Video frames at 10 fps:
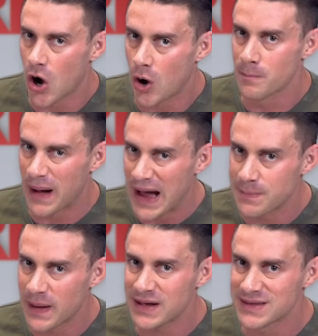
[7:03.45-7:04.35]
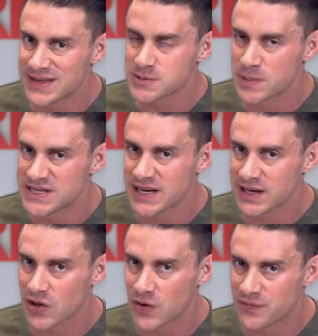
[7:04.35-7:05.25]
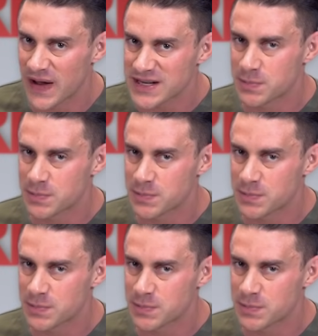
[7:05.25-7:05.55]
on paper, this particular effect,